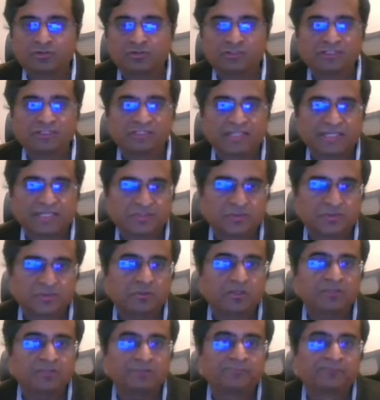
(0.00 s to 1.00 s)
Go to the next
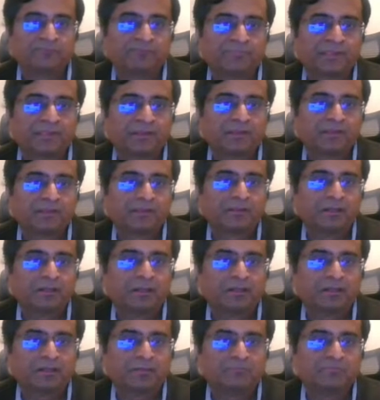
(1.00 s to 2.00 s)
one.
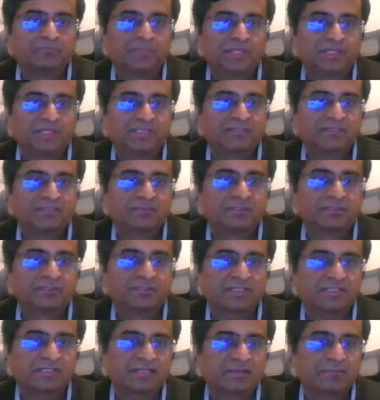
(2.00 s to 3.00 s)
A similar
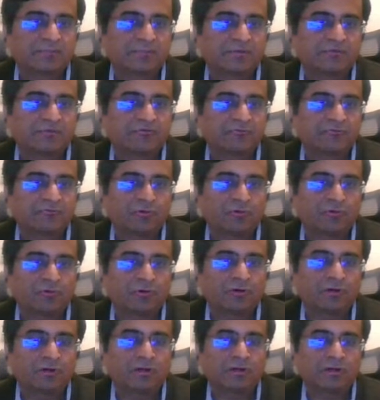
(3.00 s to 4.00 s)
example
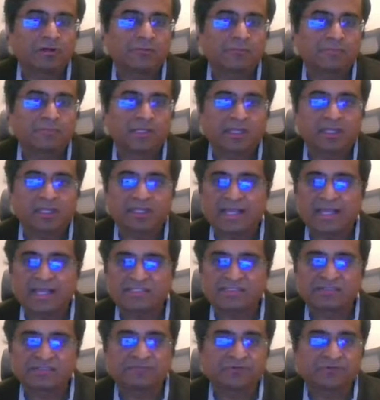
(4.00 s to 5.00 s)
for a
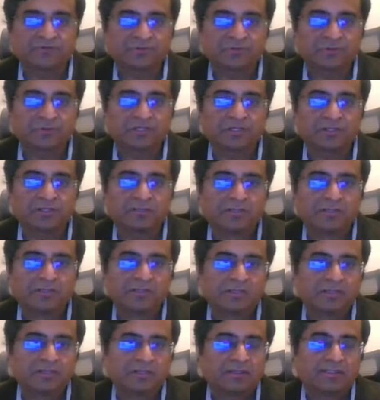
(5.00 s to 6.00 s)
gas lifted well.
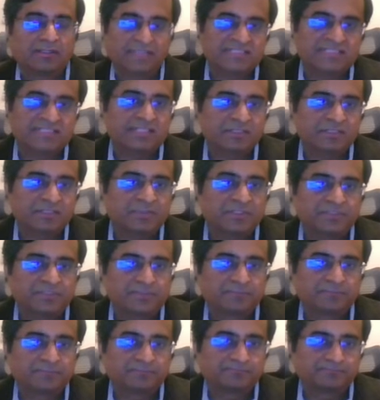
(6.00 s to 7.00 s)
Next slide,
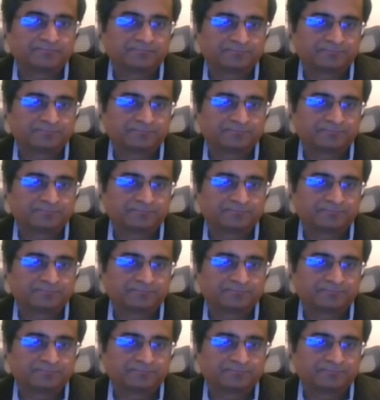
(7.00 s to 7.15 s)
please.